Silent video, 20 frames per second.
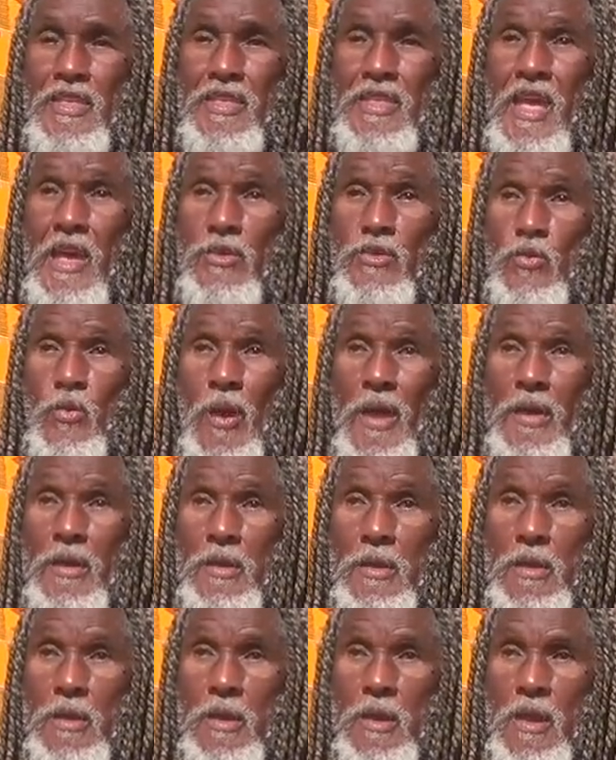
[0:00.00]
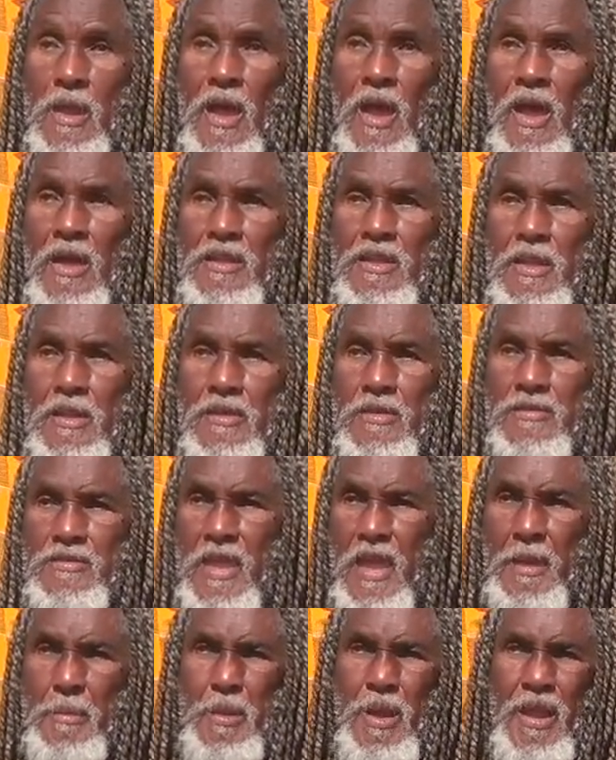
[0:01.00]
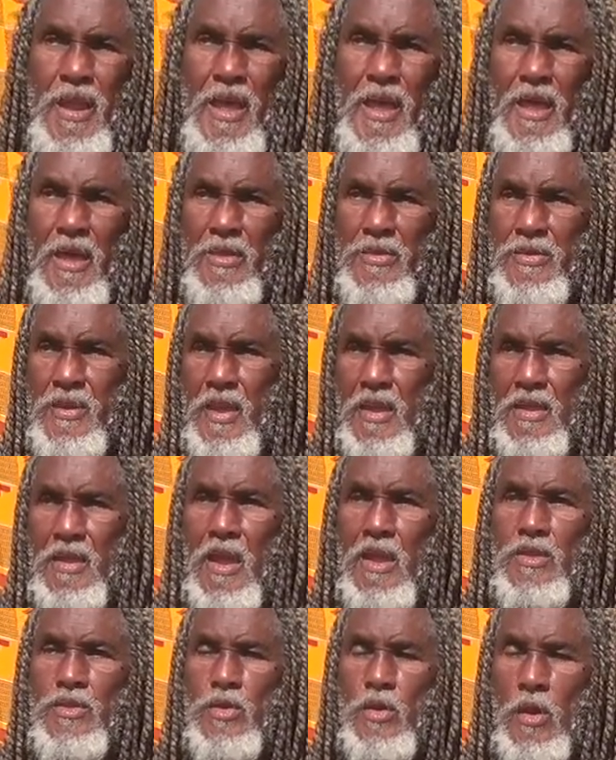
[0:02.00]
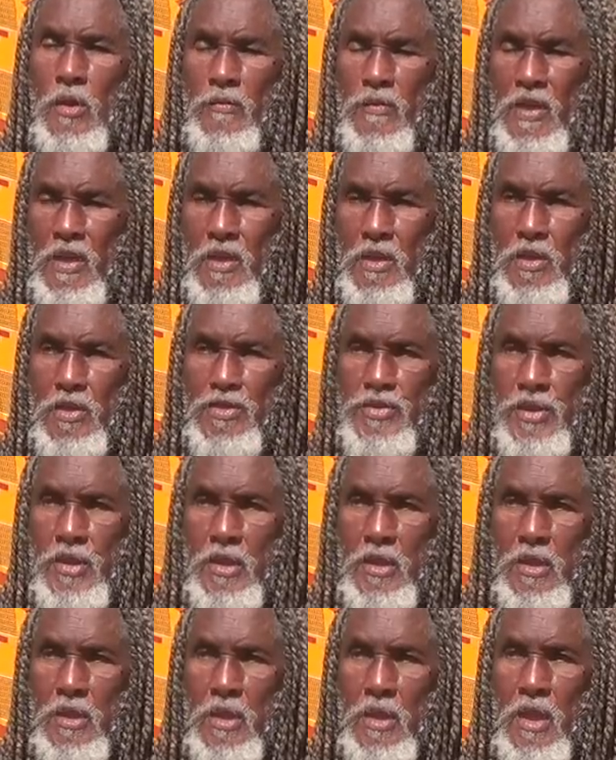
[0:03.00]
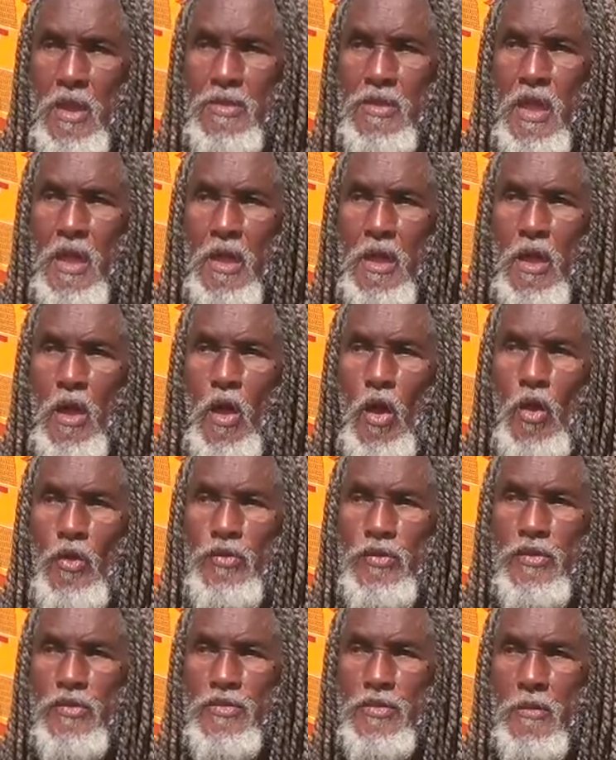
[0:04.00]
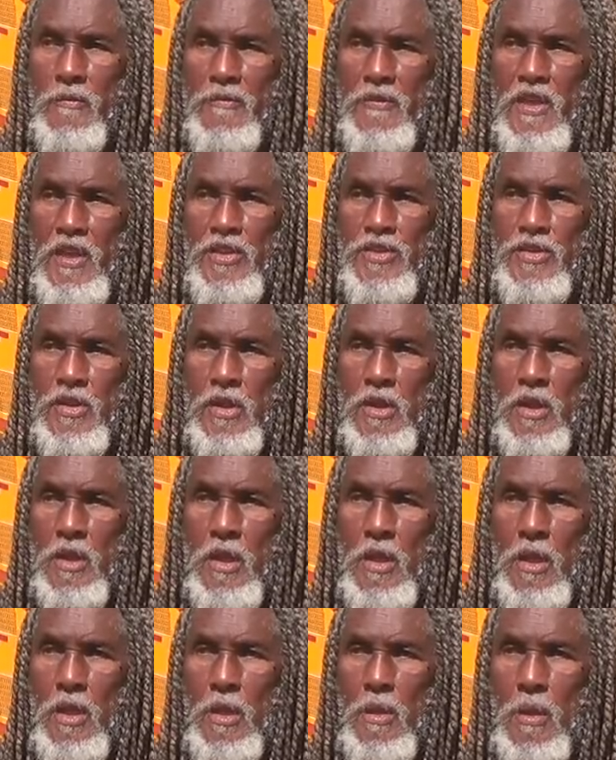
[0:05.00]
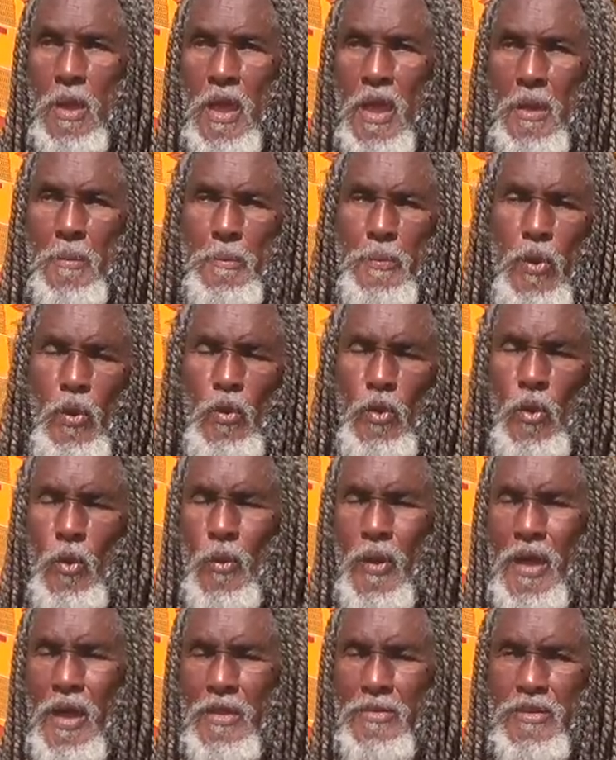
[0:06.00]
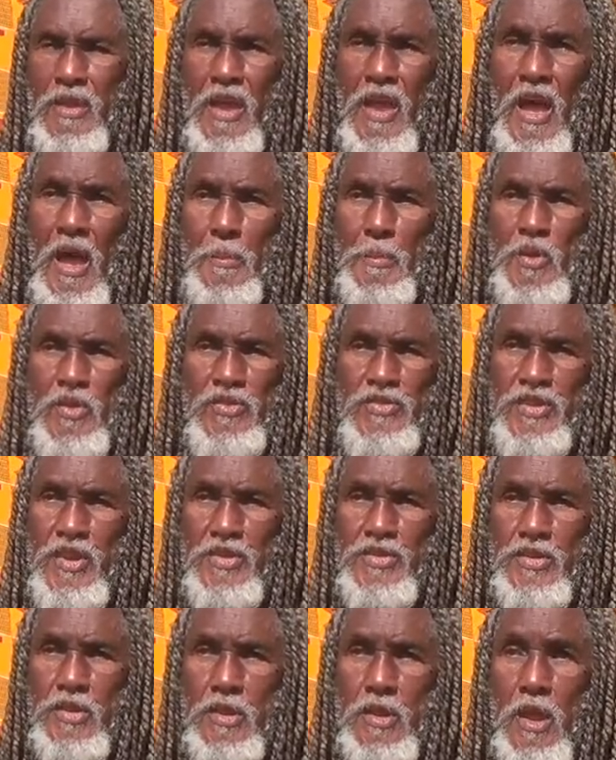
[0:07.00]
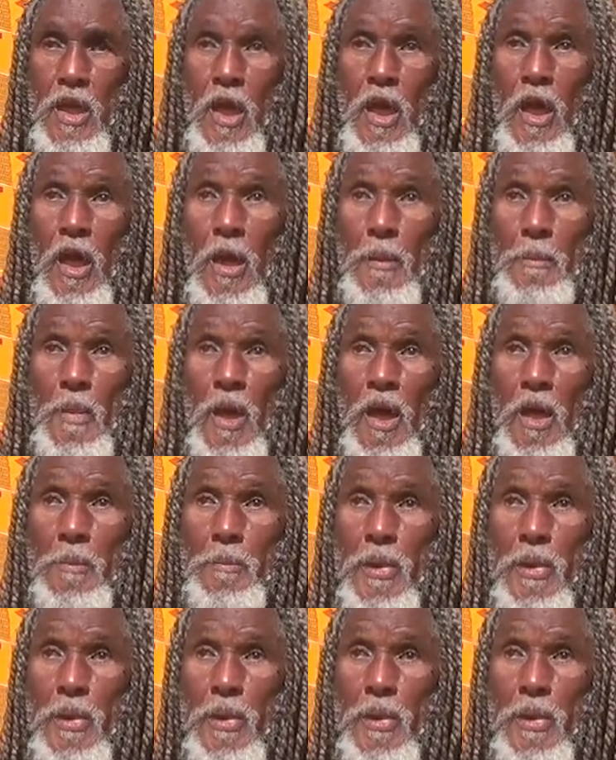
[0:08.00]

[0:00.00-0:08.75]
That's right, a destabilizing nature of energy that causes division and polarizing opposition among